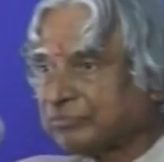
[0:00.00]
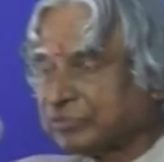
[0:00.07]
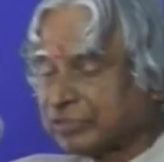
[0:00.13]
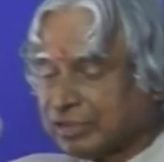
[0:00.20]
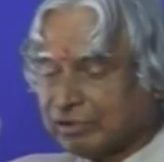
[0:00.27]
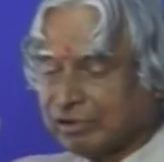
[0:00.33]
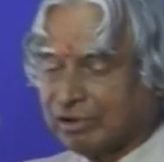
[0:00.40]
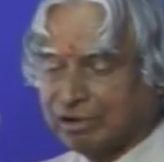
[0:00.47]

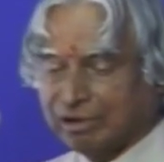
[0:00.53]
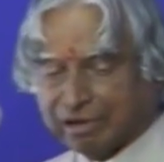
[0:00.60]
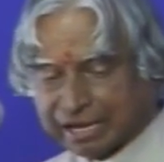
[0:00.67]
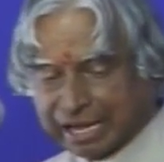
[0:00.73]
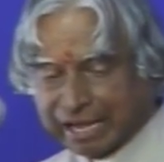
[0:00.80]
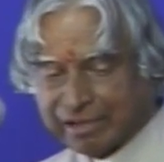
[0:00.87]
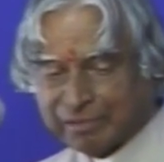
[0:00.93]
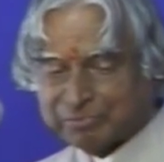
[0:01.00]
Okay.
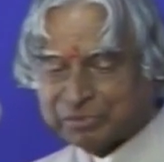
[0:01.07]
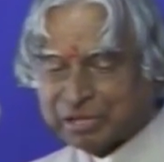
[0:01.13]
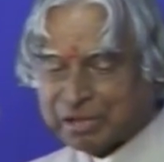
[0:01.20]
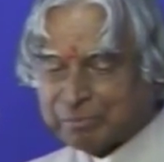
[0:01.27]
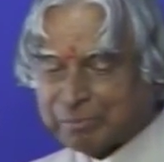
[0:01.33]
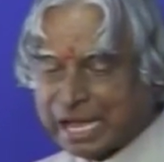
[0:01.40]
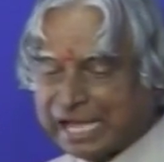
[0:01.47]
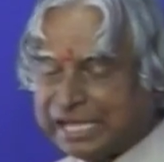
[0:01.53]

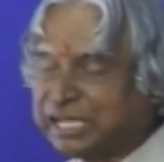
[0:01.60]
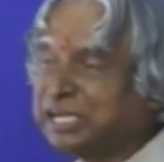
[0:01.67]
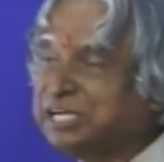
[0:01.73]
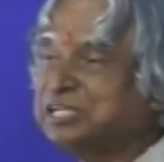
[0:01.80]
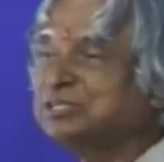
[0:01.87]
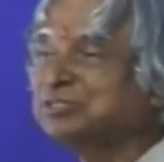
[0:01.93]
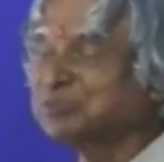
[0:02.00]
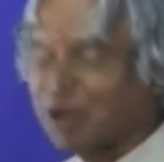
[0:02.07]
My
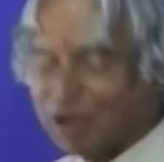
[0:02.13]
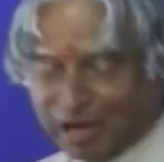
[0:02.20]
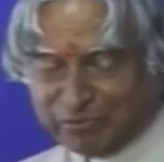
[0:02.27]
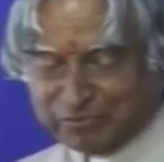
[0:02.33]
greetings to all of